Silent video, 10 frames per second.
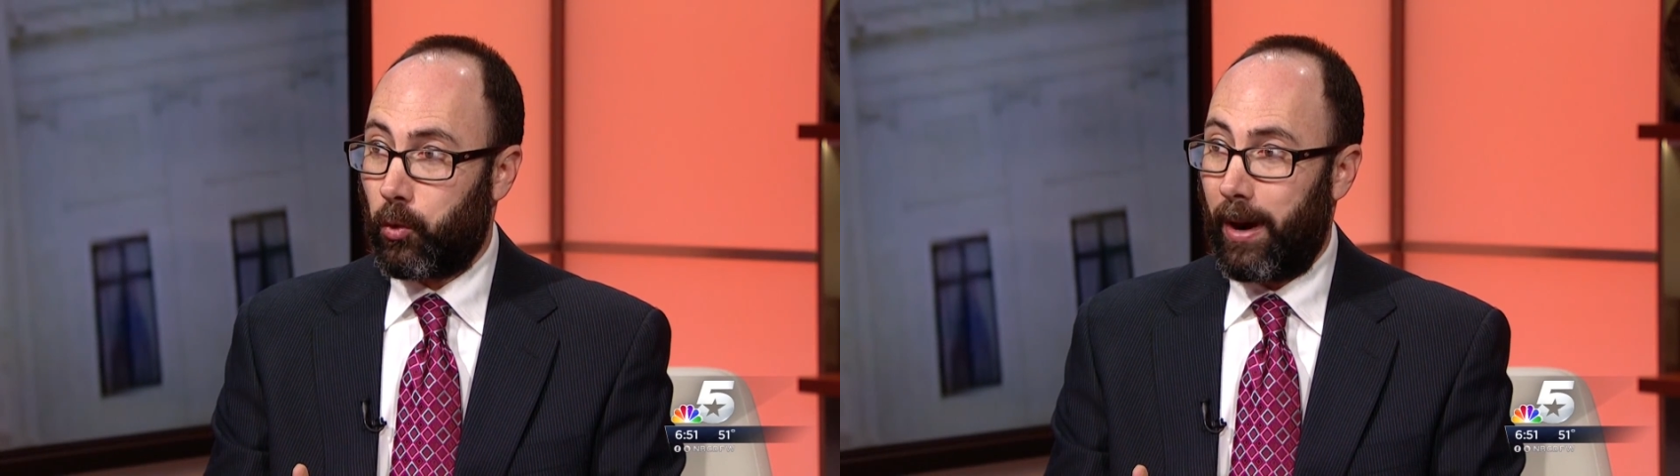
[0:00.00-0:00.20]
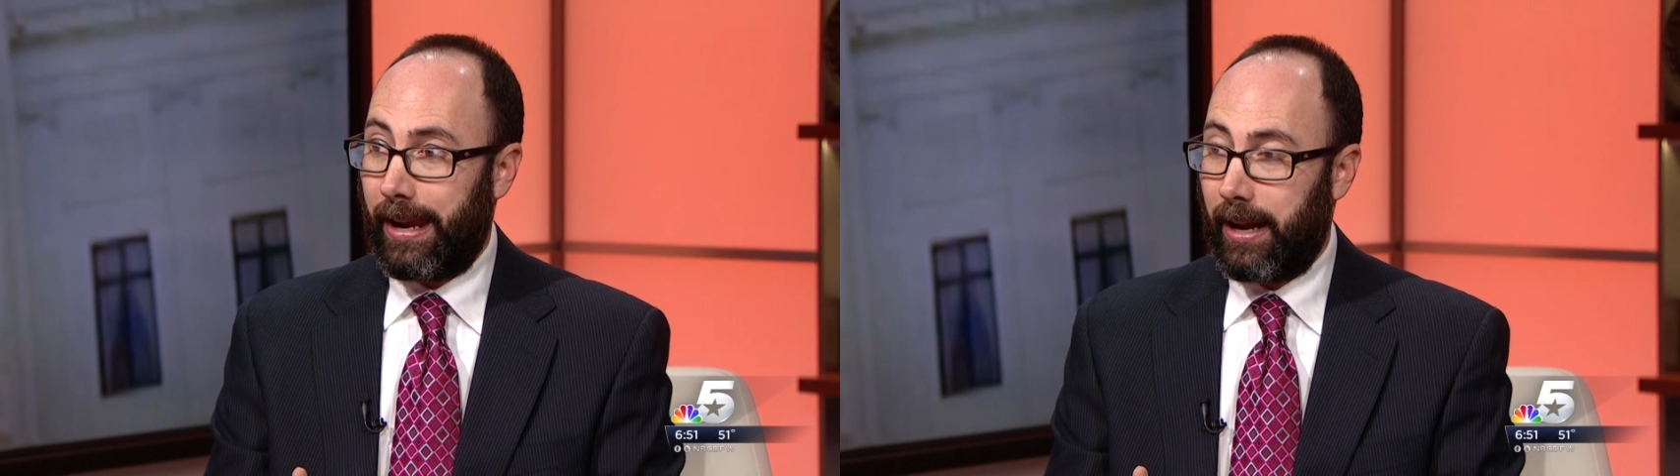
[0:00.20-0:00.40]

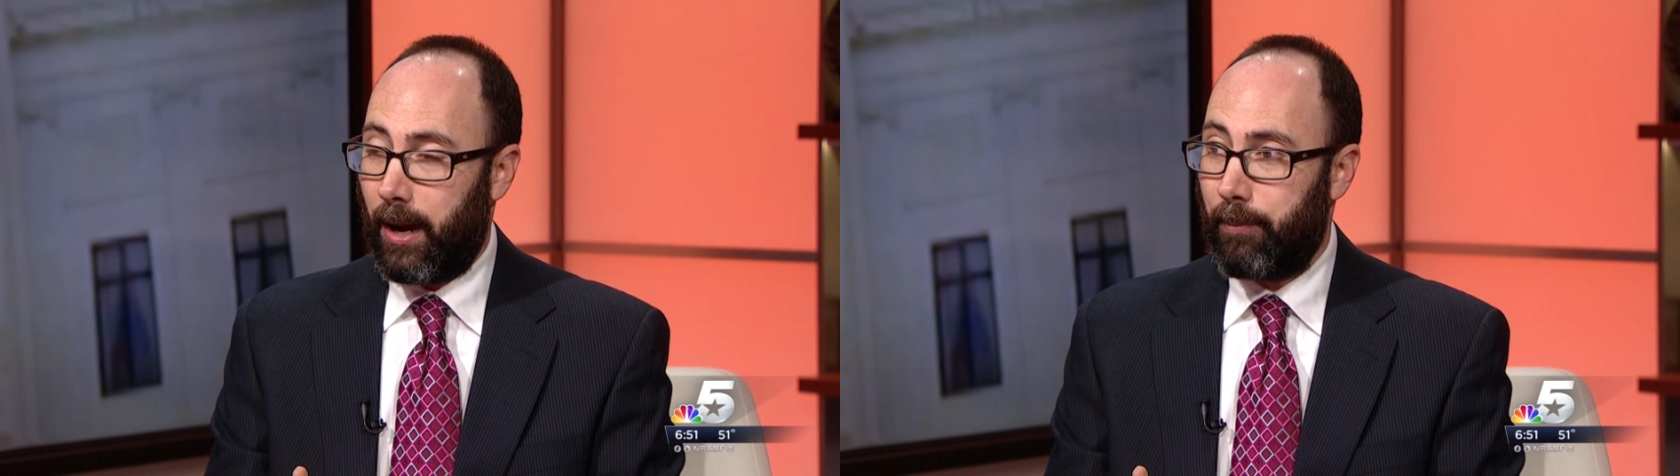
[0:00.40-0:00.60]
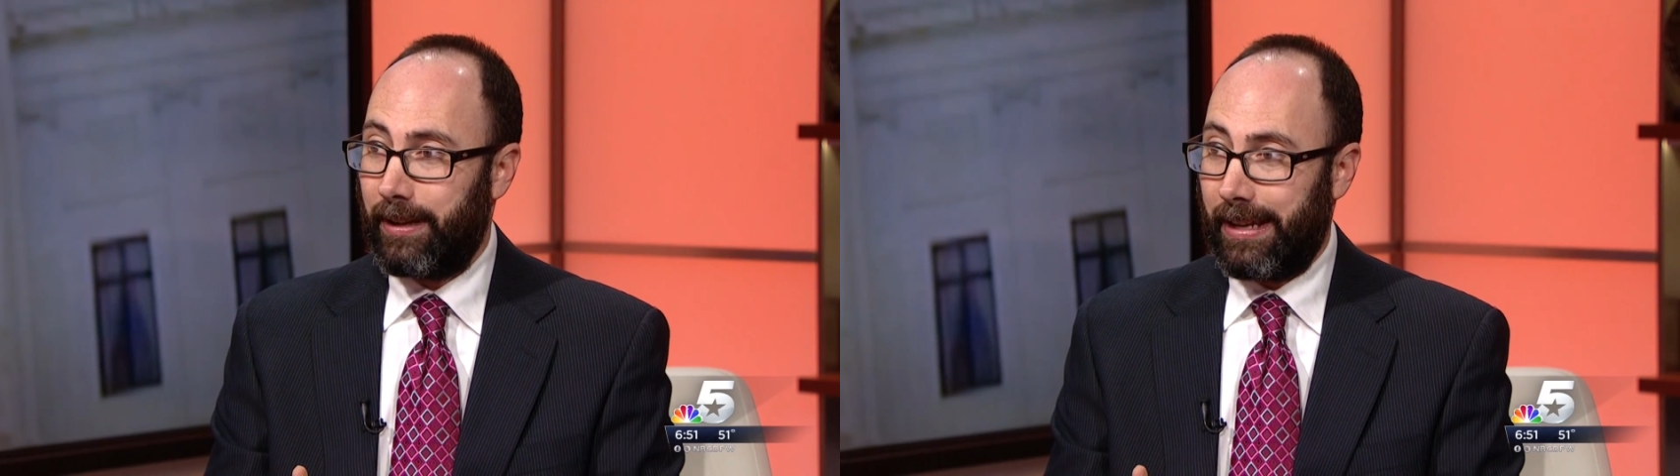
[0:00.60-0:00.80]
waking
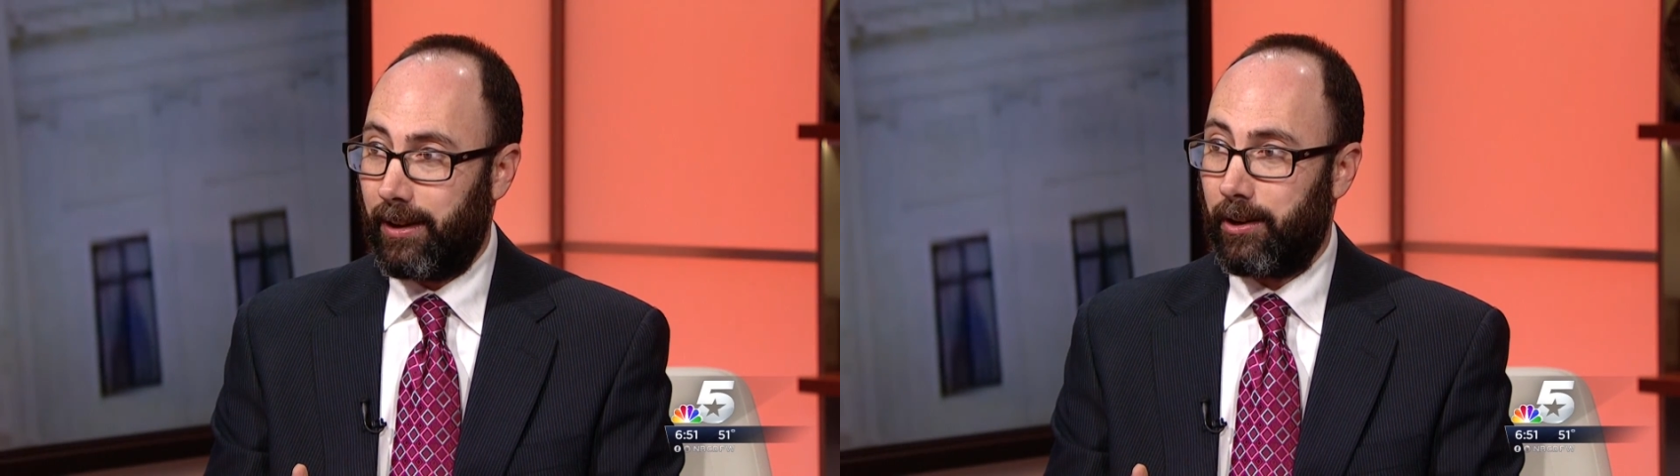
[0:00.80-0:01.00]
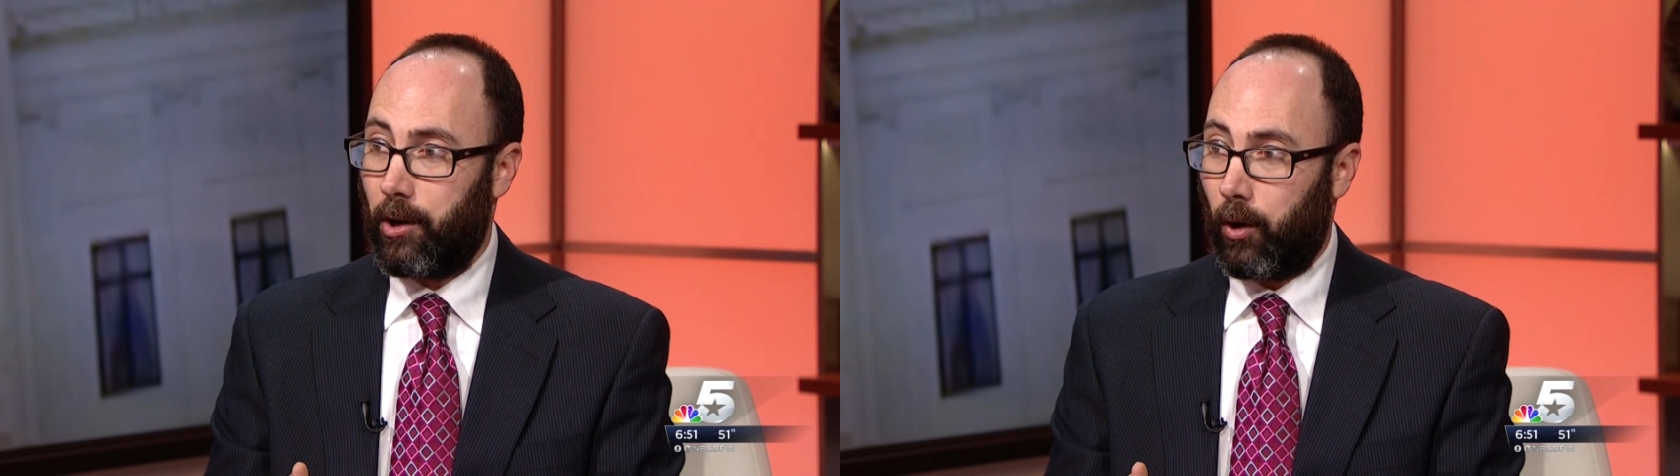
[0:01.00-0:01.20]
up and
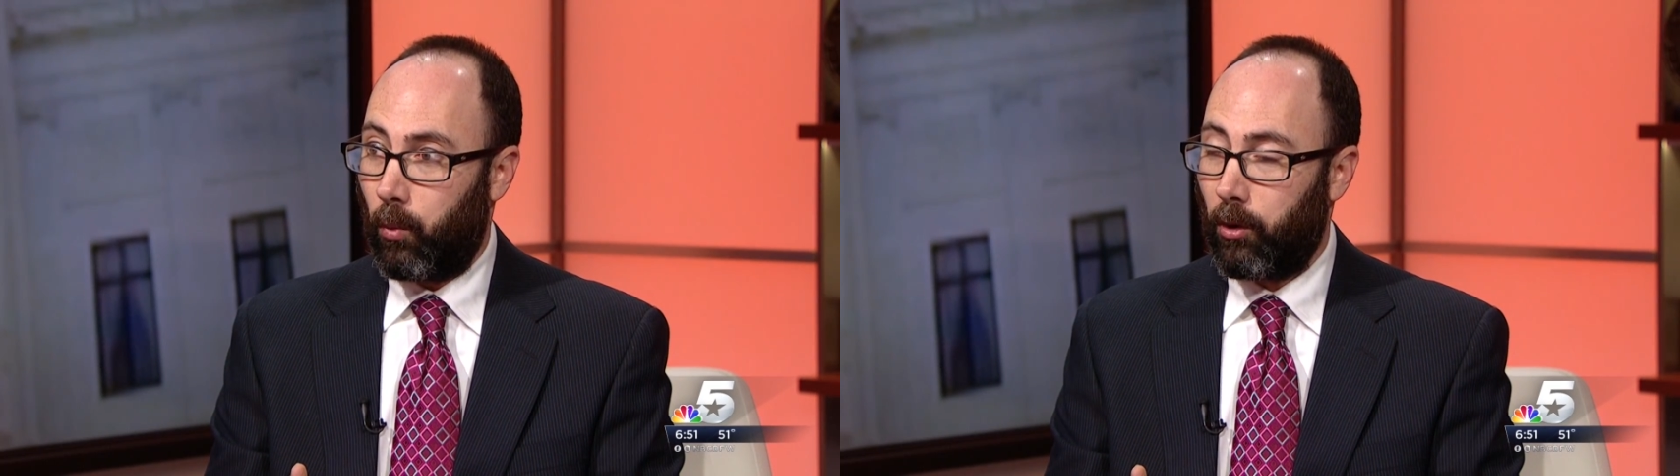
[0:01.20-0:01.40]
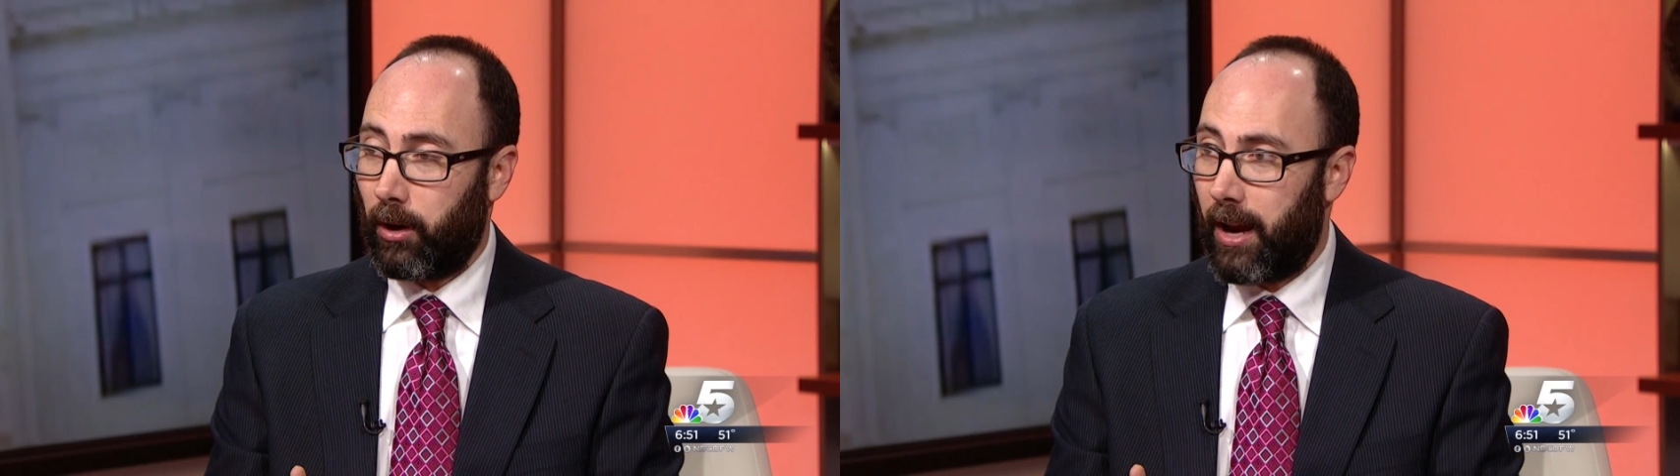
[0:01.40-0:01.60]
needing to go to
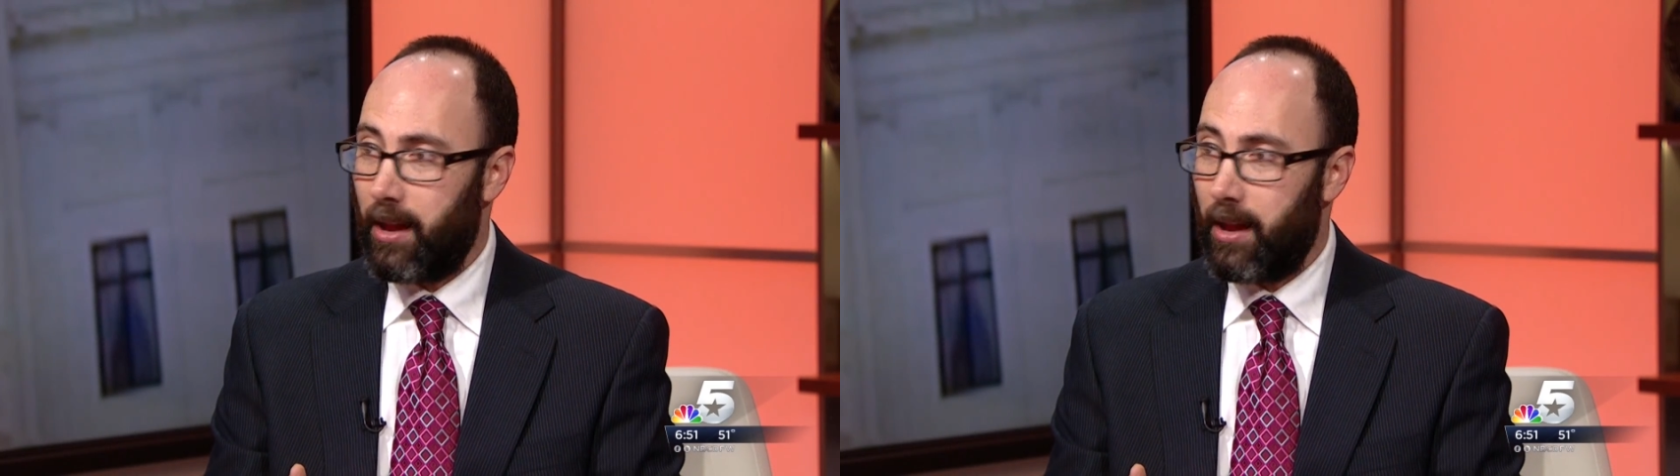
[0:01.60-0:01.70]
work.